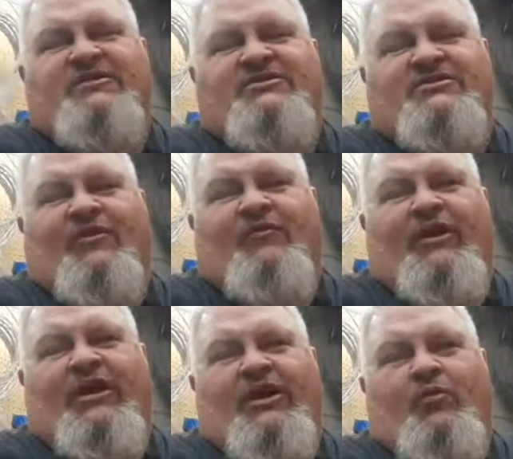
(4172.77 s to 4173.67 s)

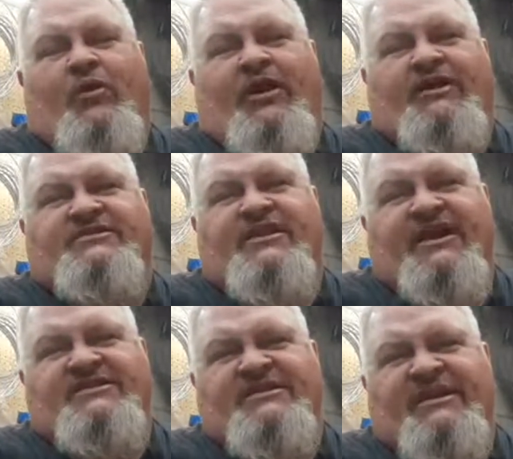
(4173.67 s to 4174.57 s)
Chevrolet Equinox
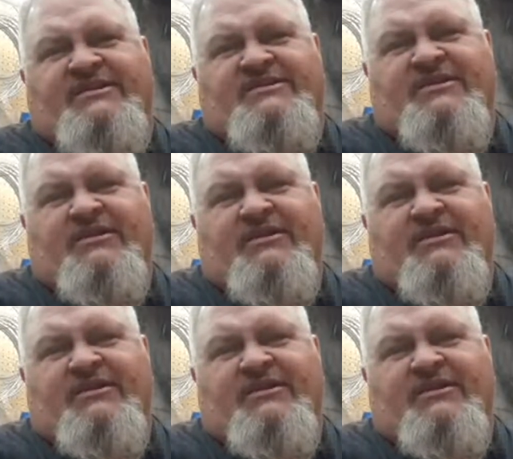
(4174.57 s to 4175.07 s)
SS.